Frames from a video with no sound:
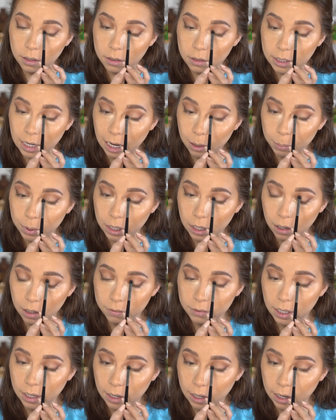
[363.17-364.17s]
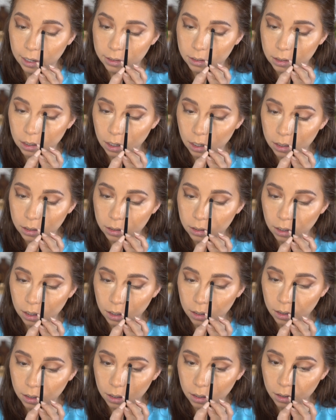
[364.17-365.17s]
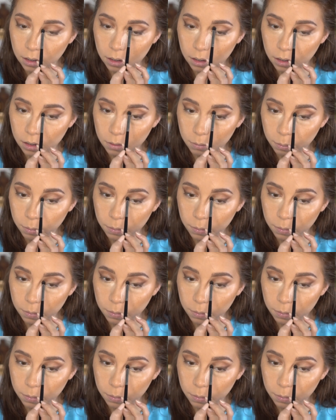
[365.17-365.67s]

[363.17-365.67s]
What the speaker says: tapping off the excess and then